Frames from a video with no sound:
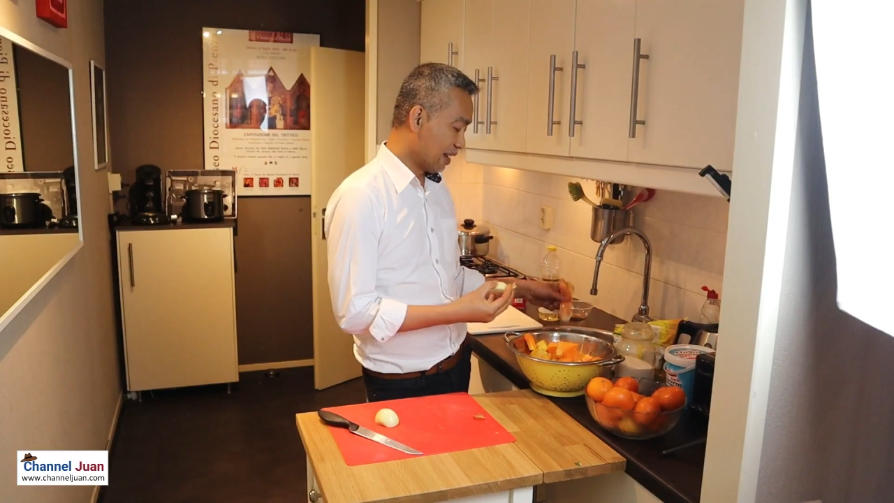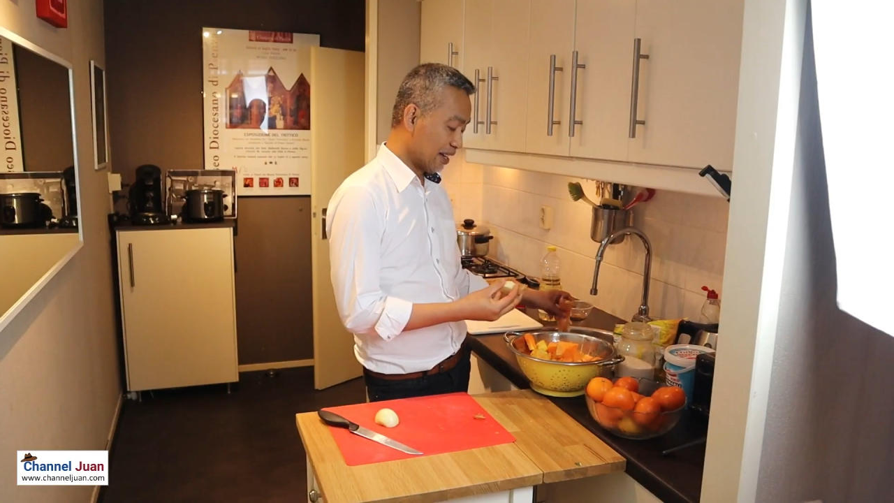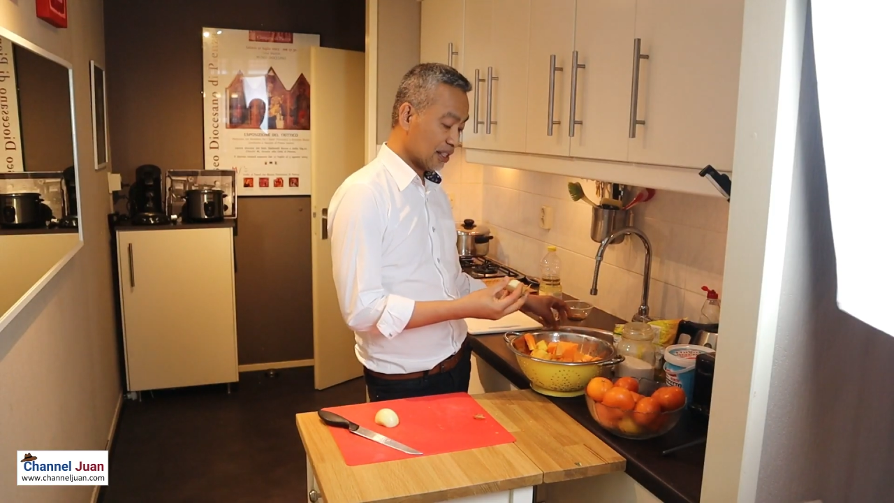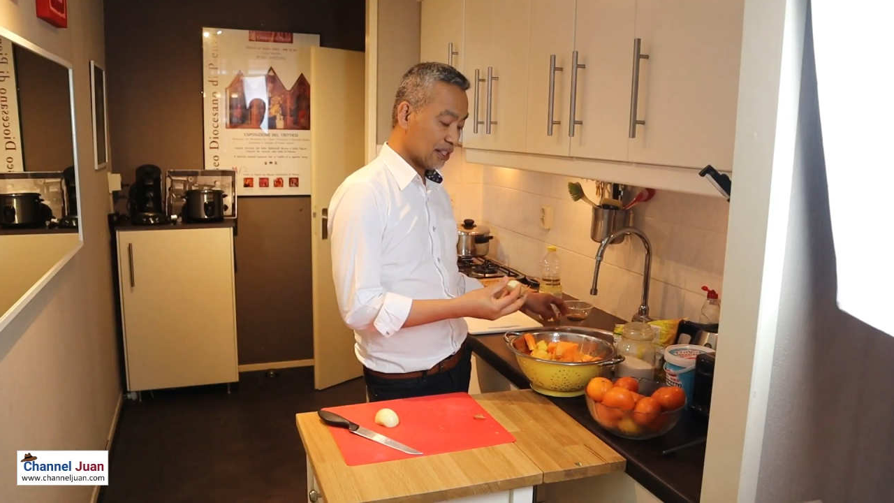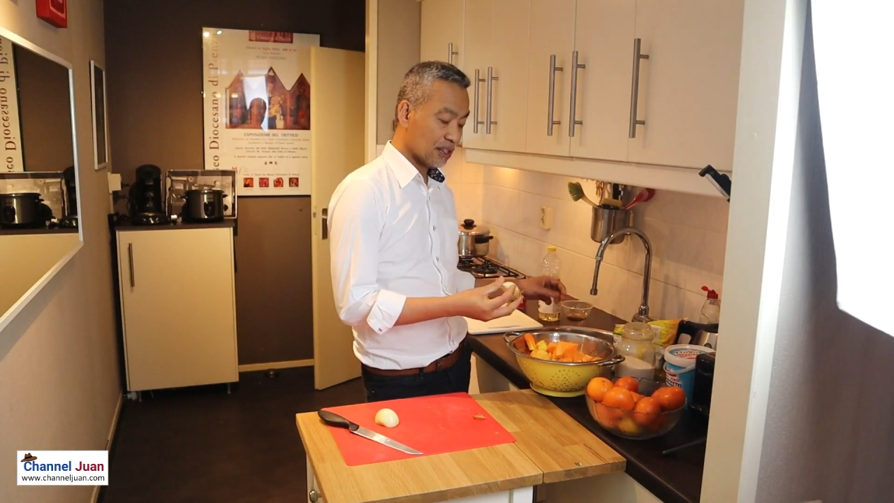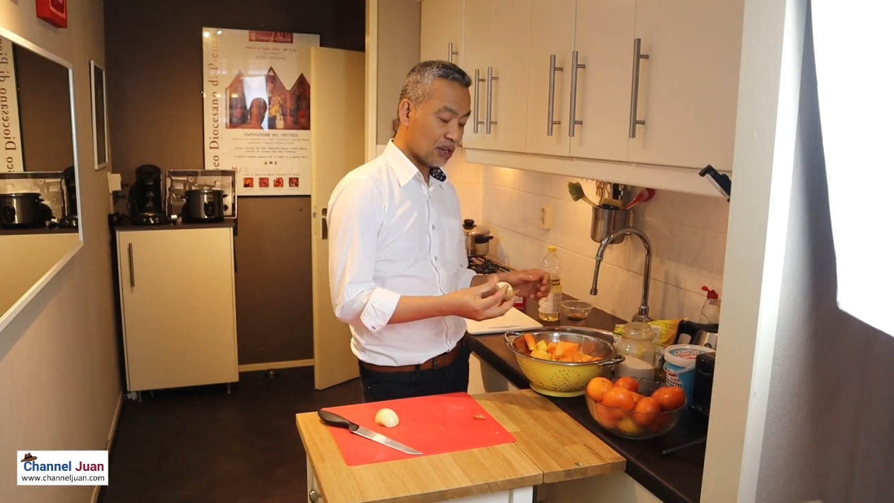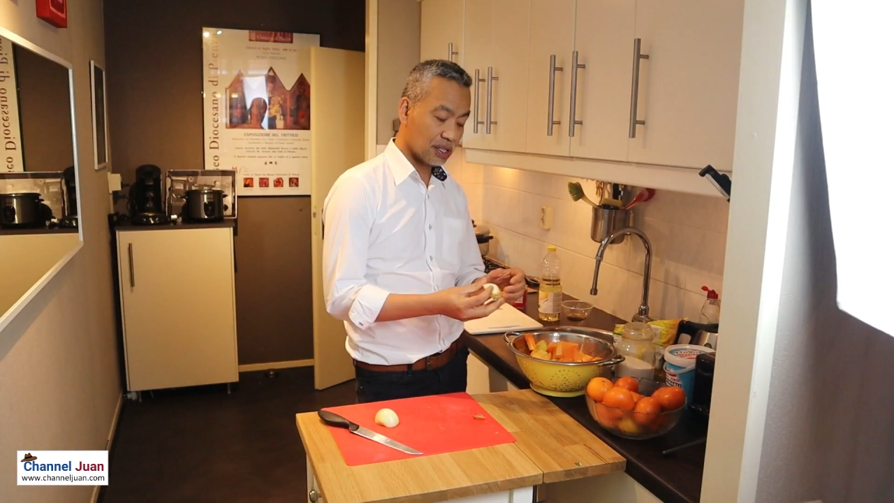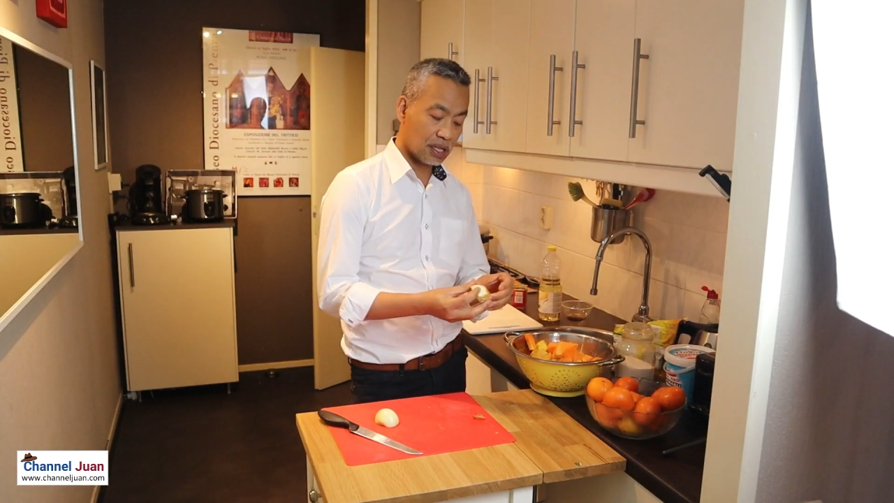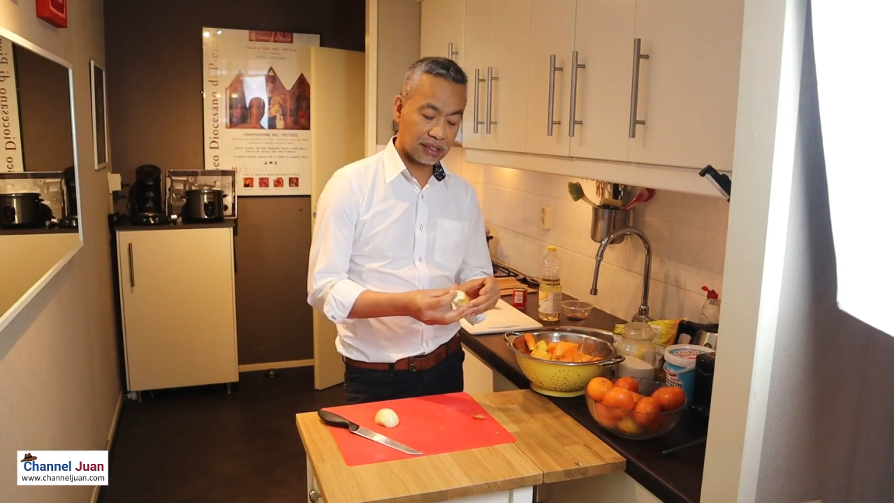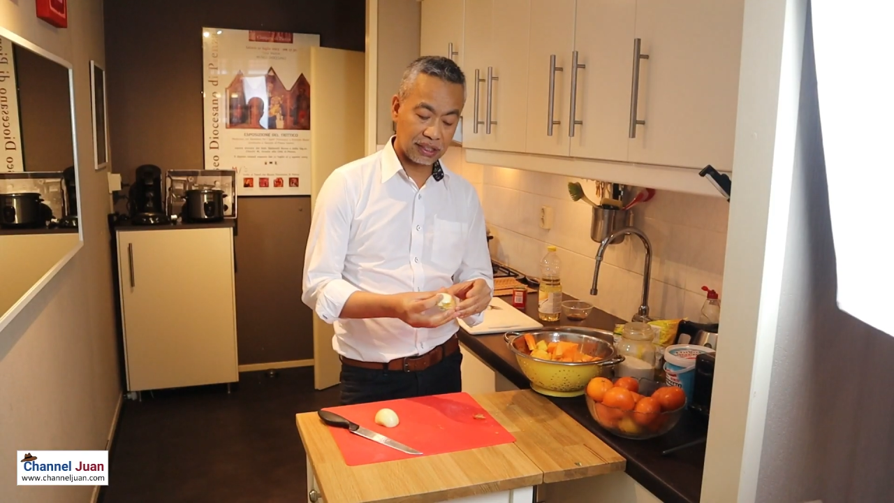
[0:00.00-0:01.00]
And
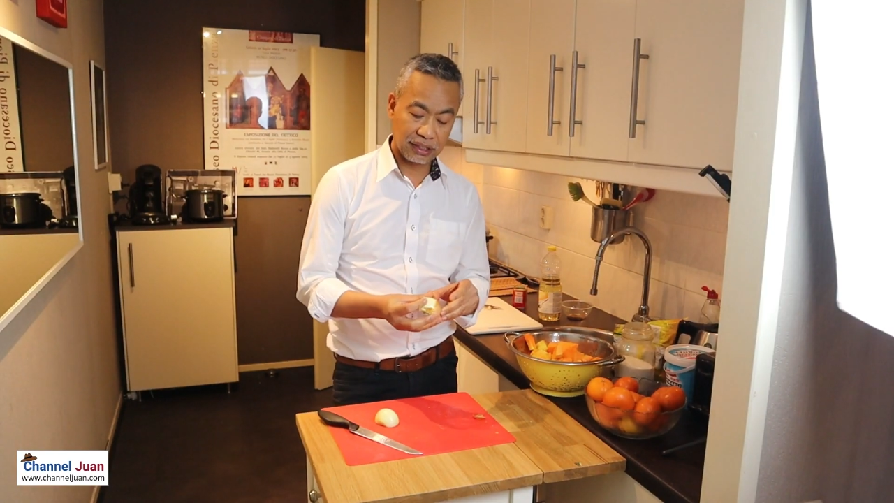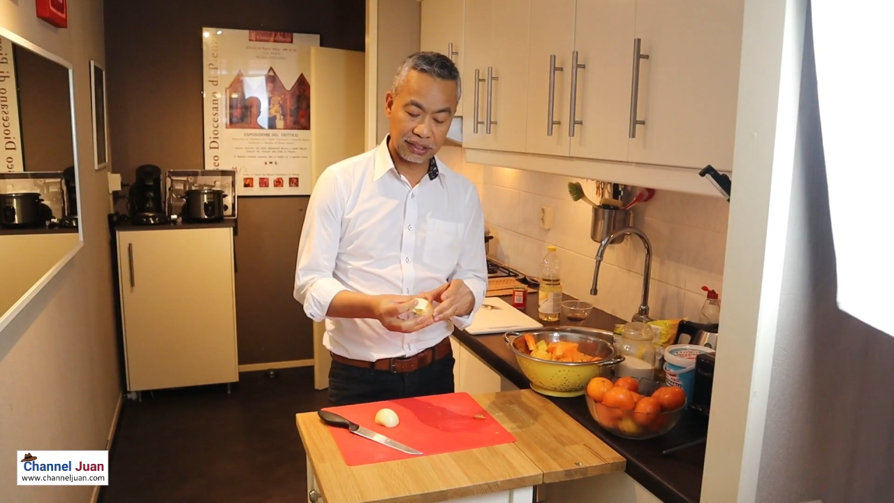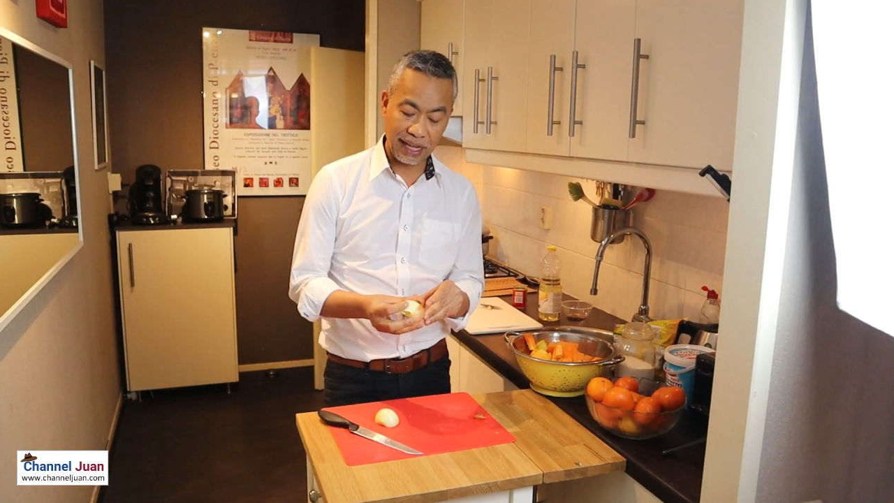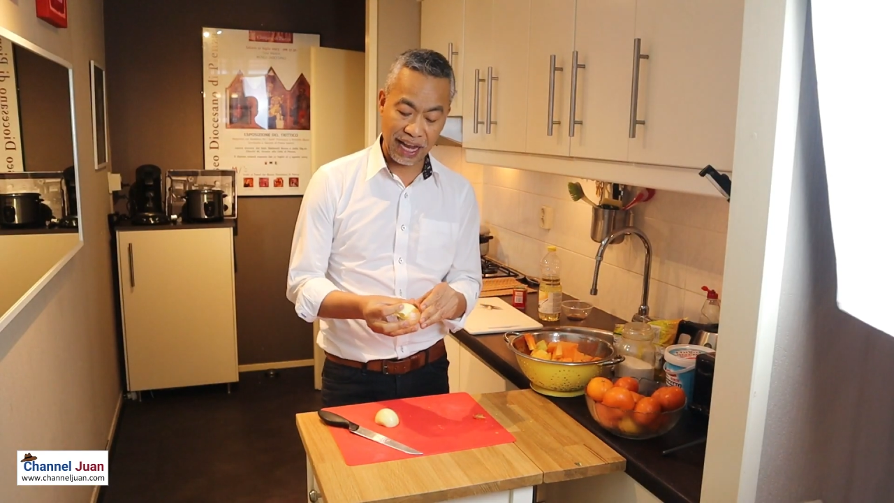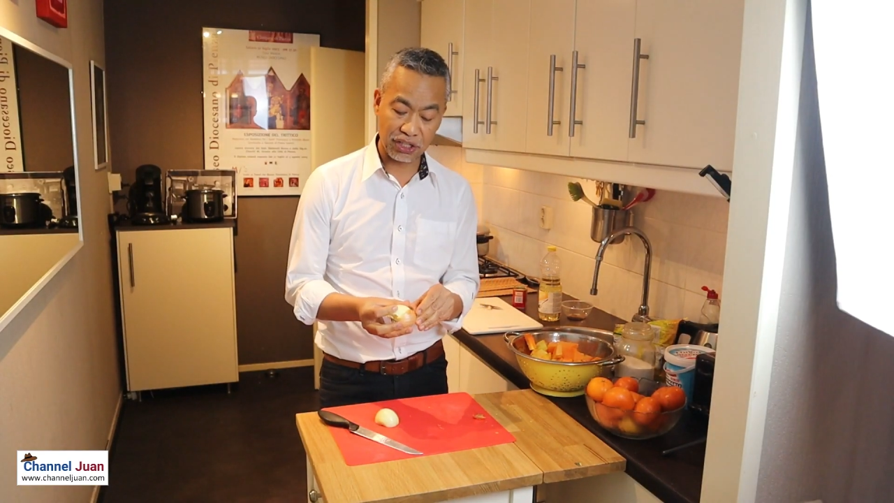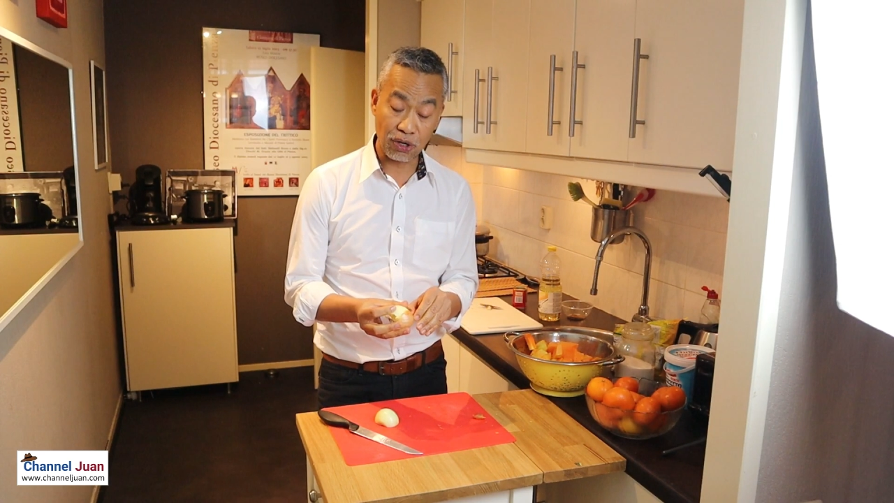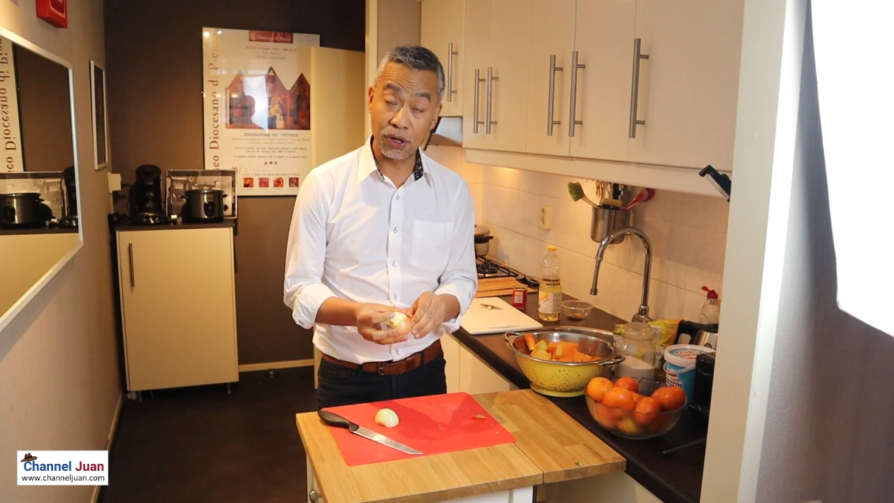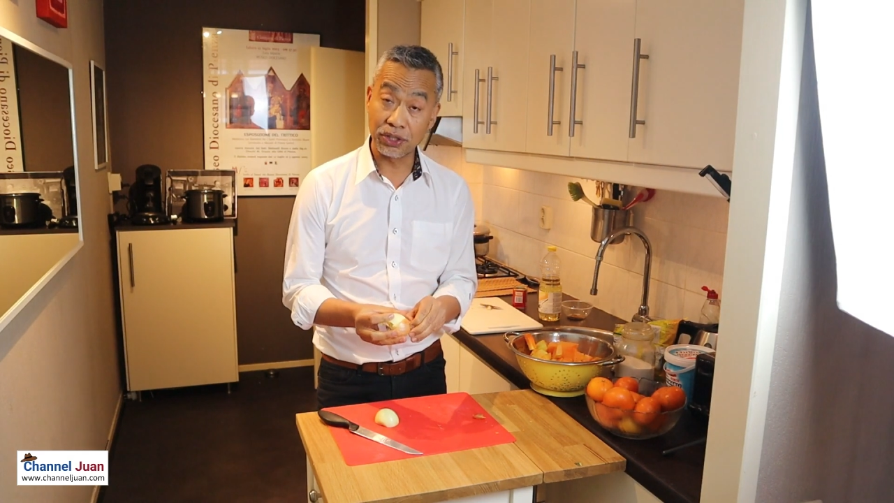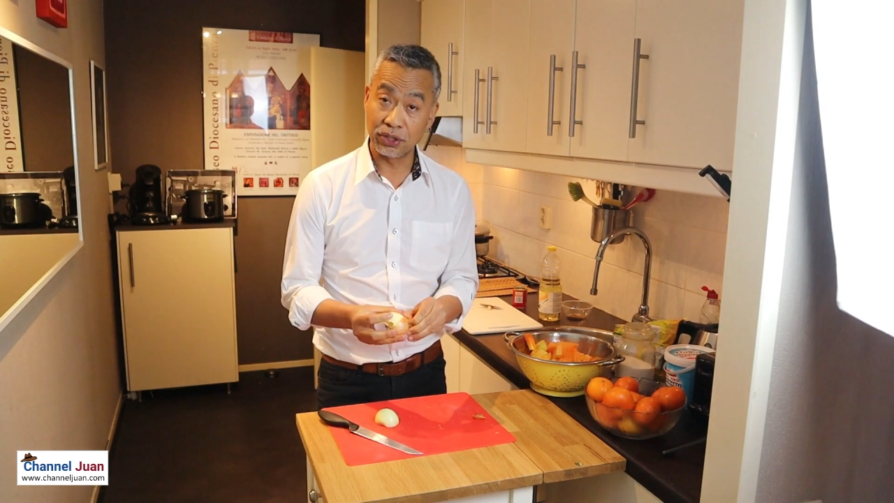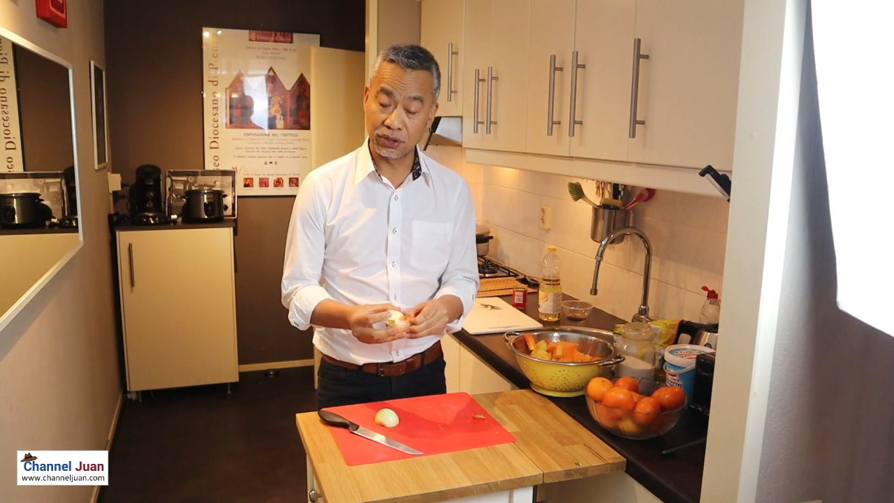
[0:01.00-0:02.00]
thanks
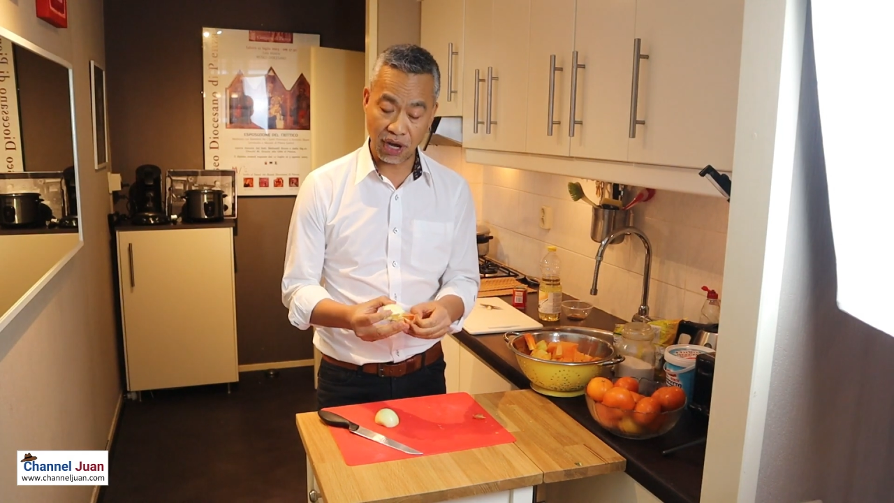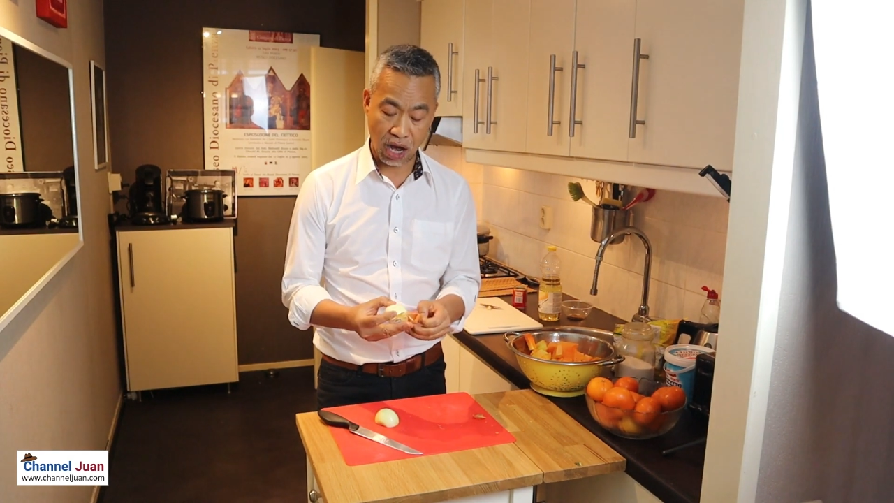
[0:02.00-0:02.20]
also to